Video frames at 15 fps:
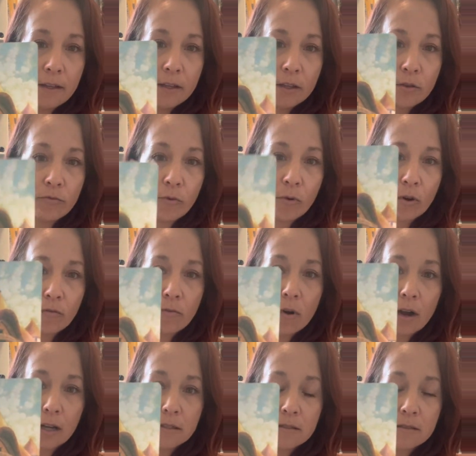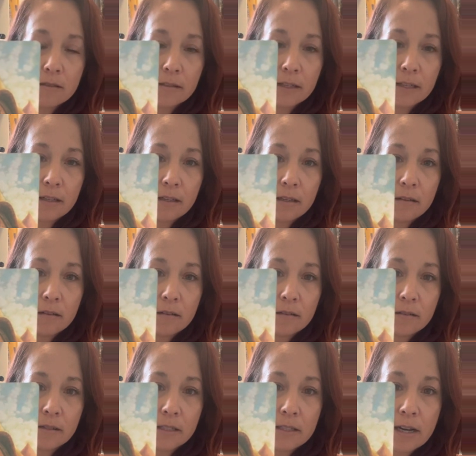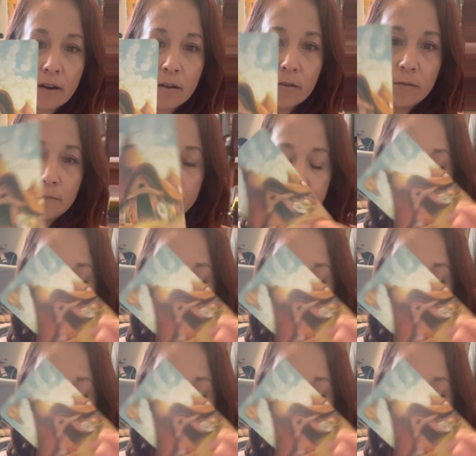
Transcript: the 4 of Wands in the tarot.